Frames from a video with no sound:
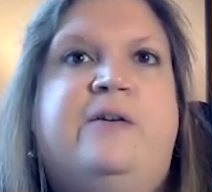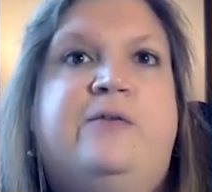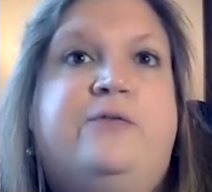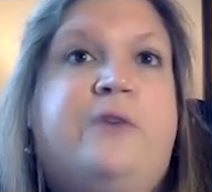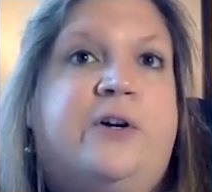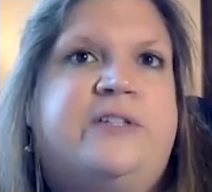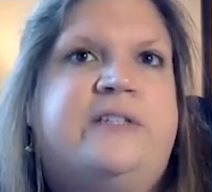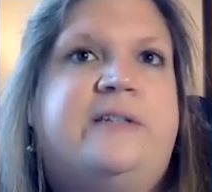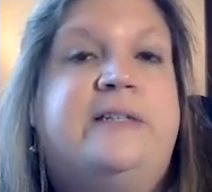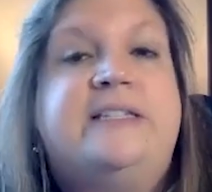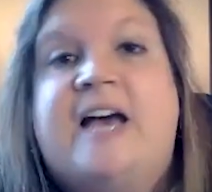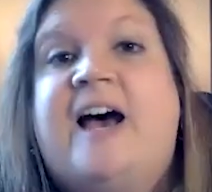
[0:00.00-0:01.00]
First,
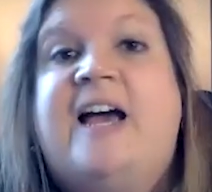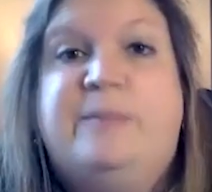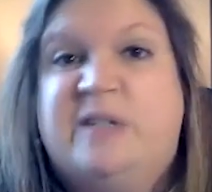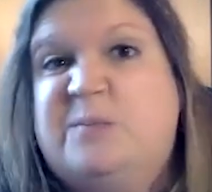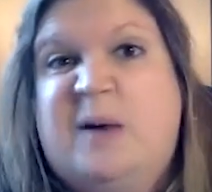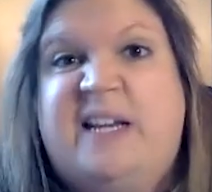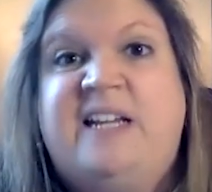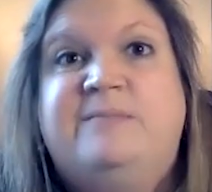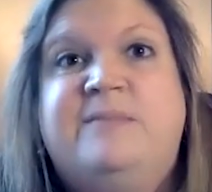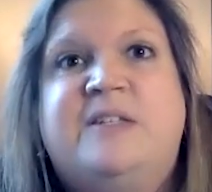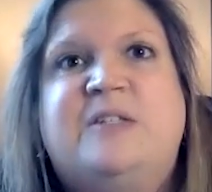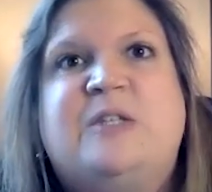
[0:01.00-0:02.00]
time is money,
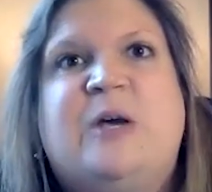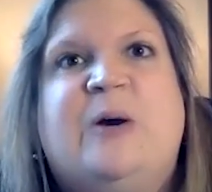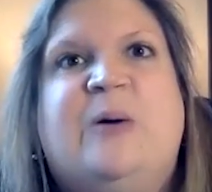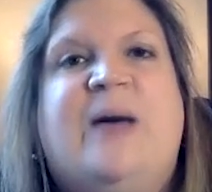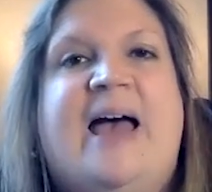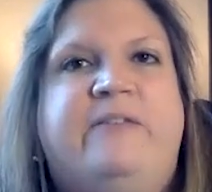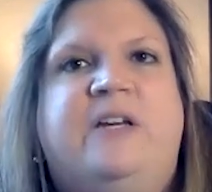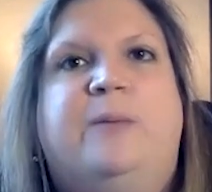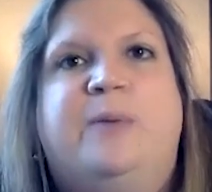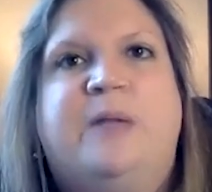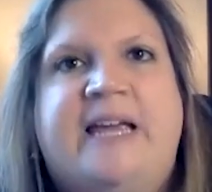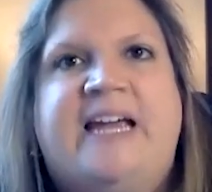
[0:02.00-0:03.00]
so having a
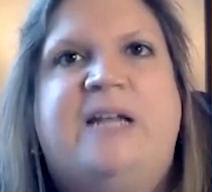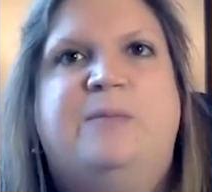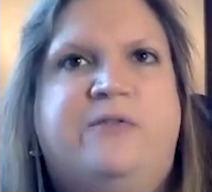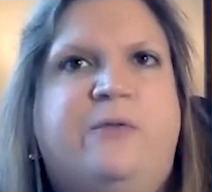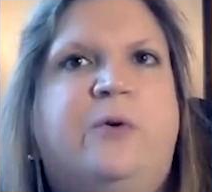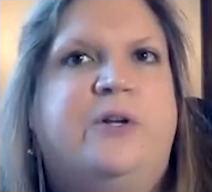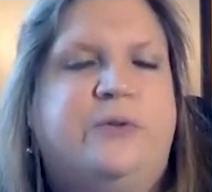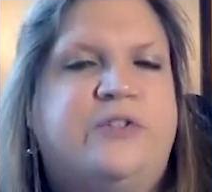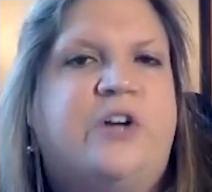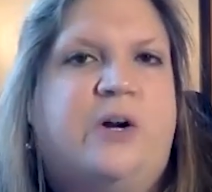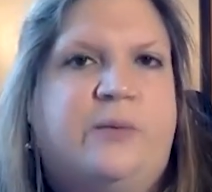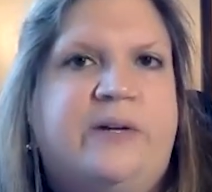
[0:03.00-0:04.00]
plan before you
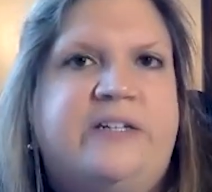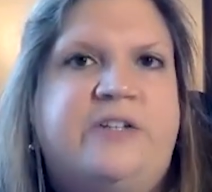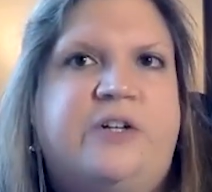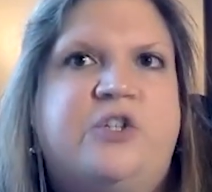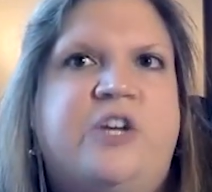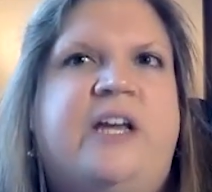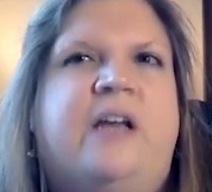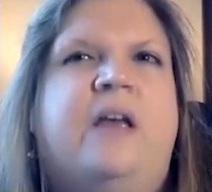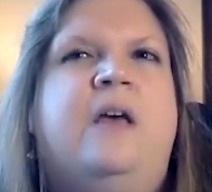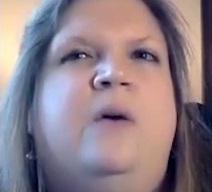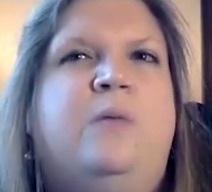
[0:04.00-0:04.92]
start researching